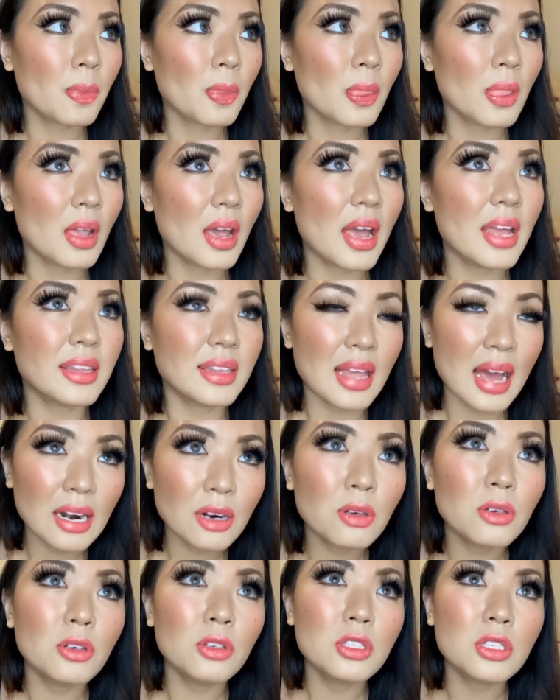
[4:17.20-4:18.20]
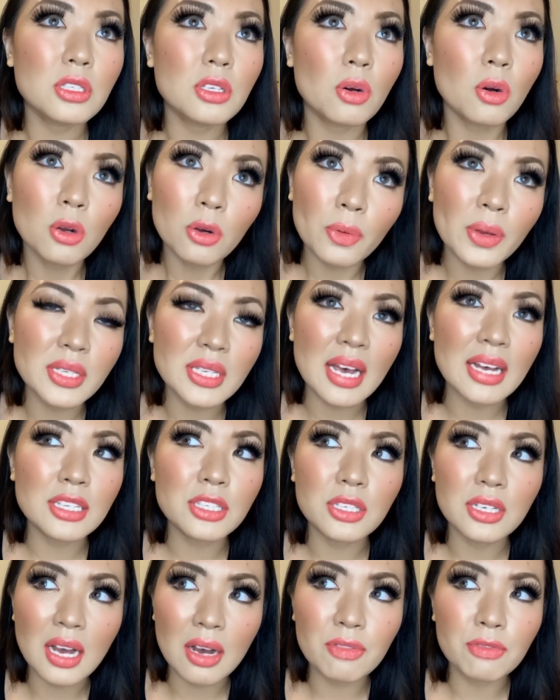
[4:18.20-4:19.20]
And that always has
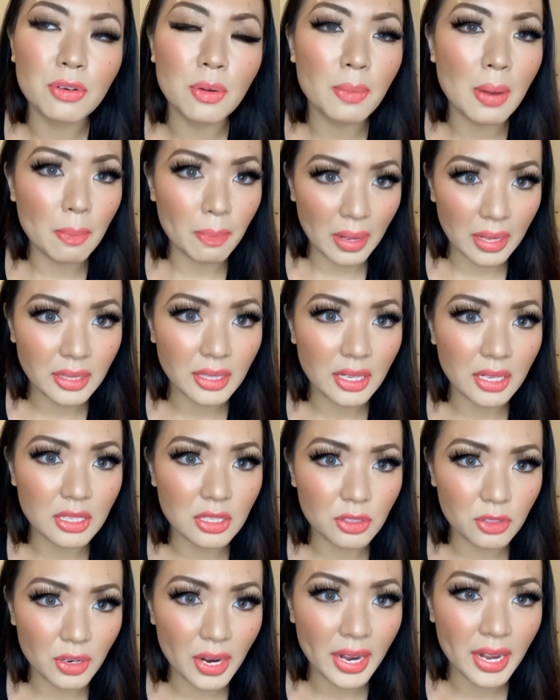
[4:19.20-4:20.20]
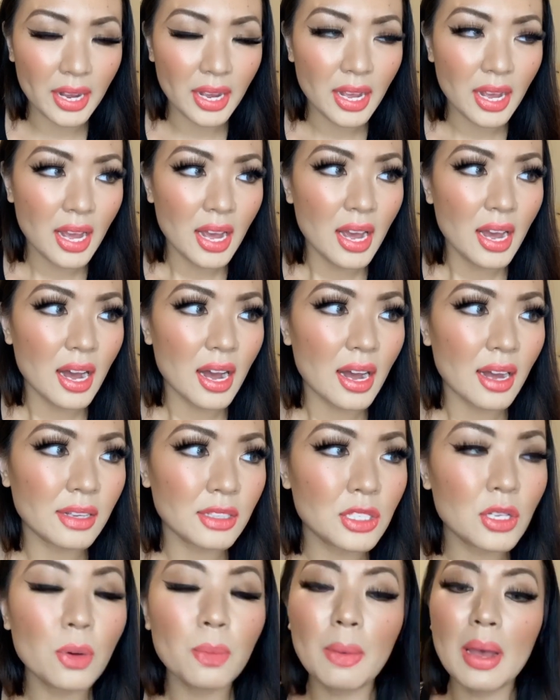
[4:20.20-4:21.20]
to come from abundance, right?
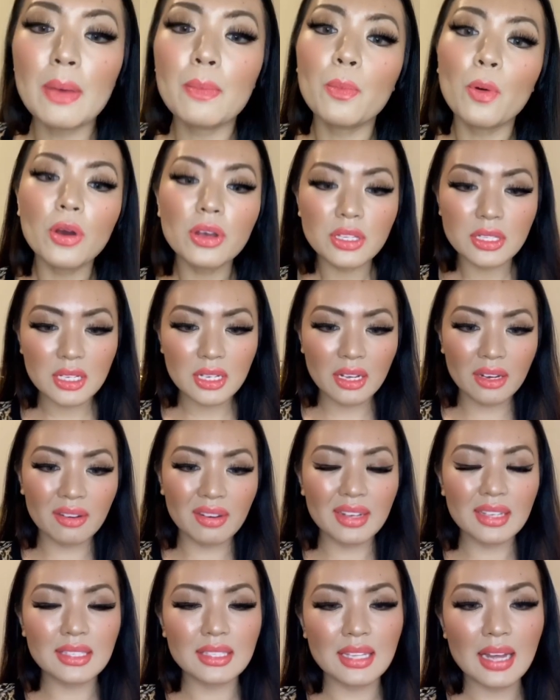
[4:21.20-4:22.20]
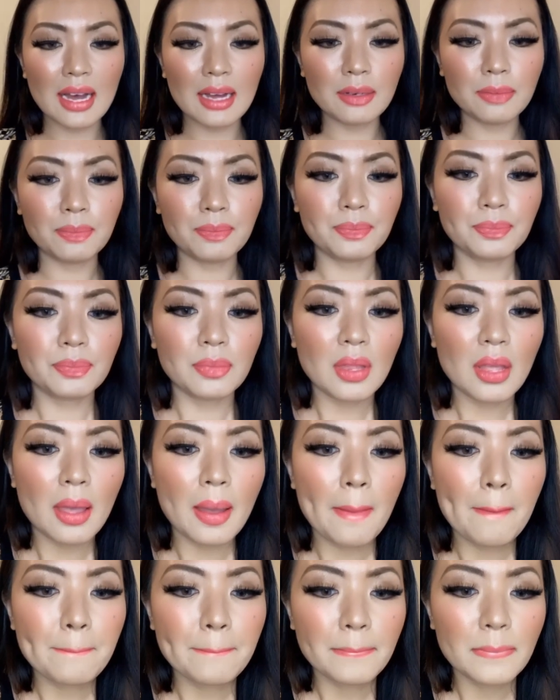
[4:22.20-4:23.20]
So my point here is that
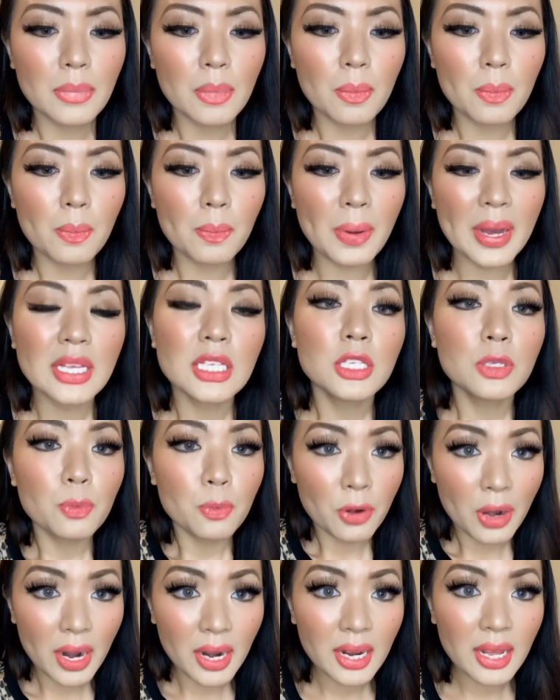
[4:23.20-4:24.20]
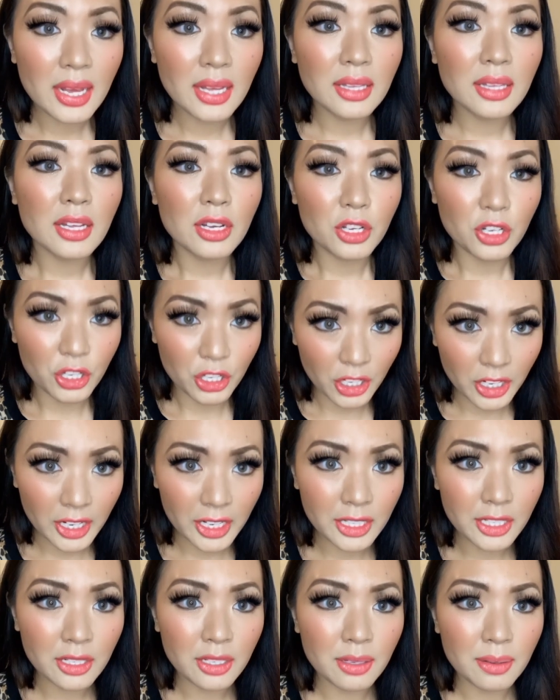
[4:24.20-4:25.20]
by spreading the
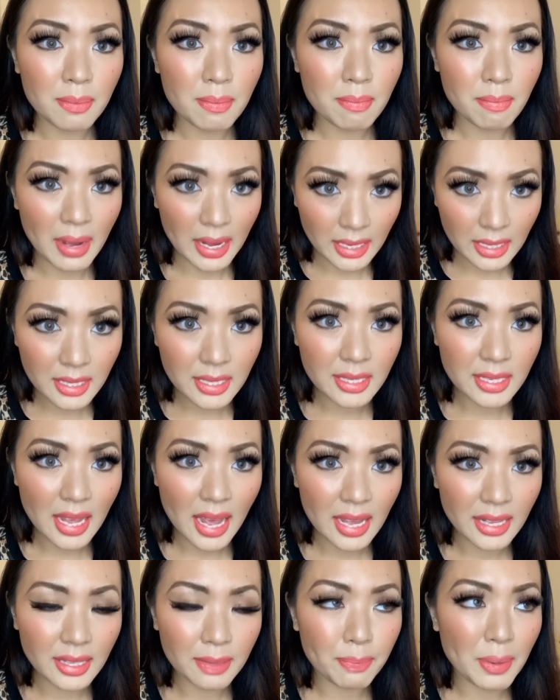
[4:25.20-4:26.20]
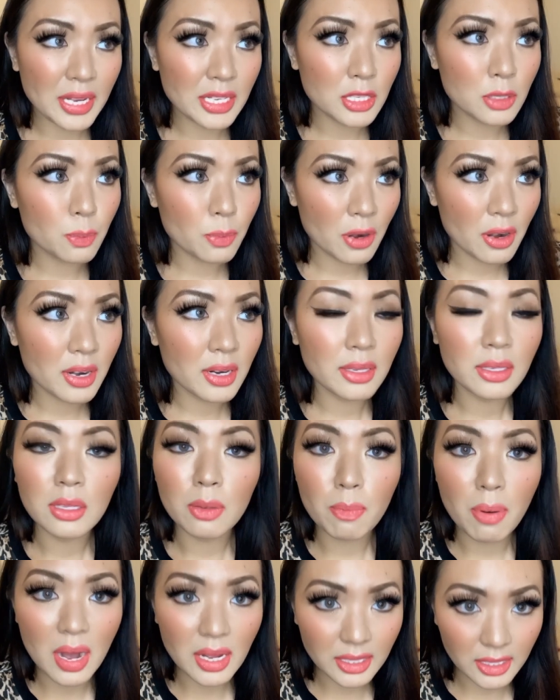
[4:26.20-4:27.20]
good mindset, by spreading the
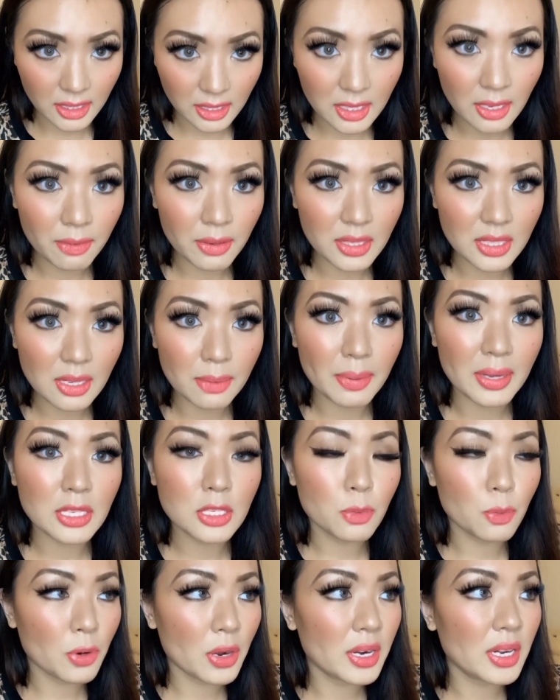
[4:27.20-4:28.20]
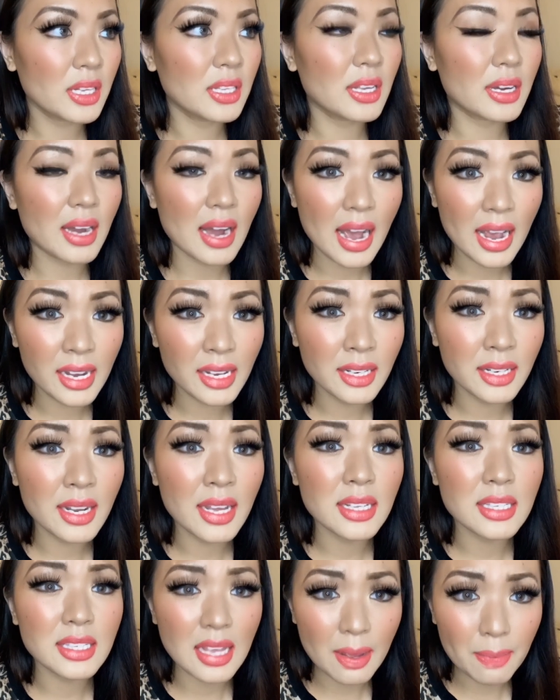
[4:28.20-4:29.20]
positivity, by spreading the
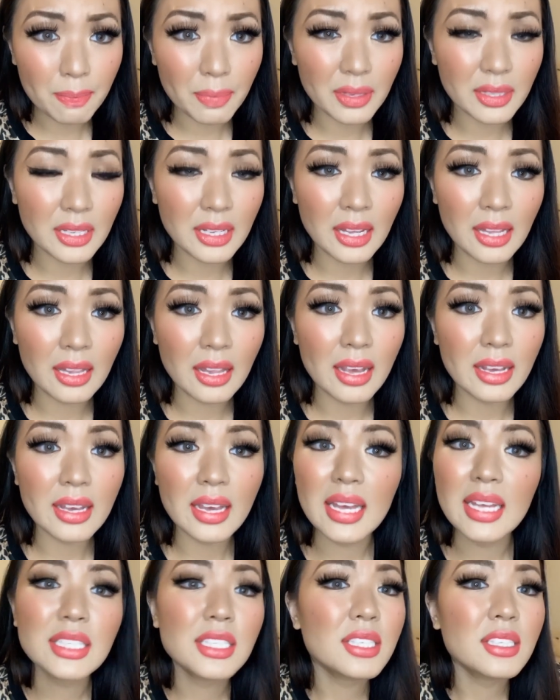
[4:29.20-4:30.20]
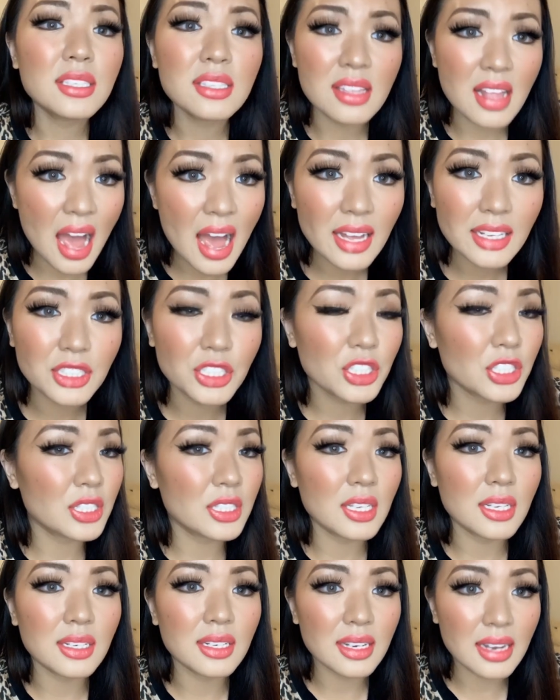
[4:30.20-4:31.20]
kindness, empathy, it's not just
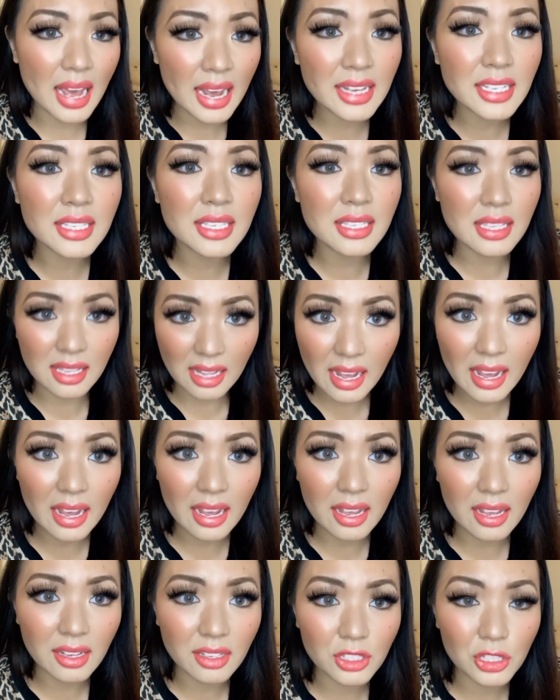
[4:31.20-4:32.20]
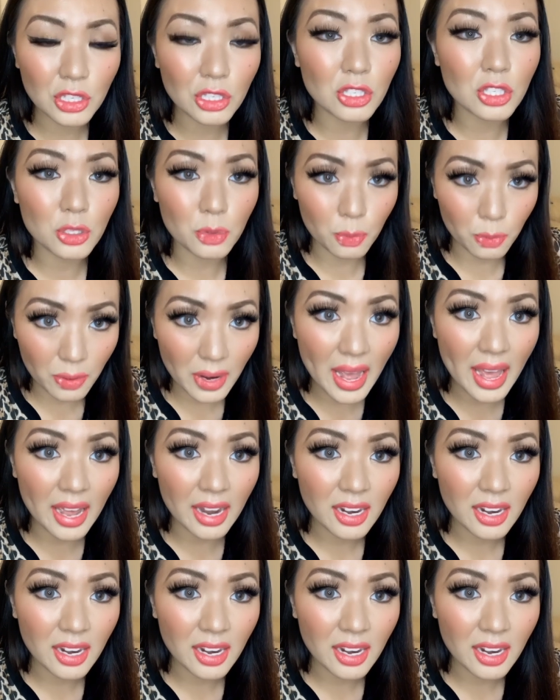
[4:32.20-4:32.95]
a nice thing to spread.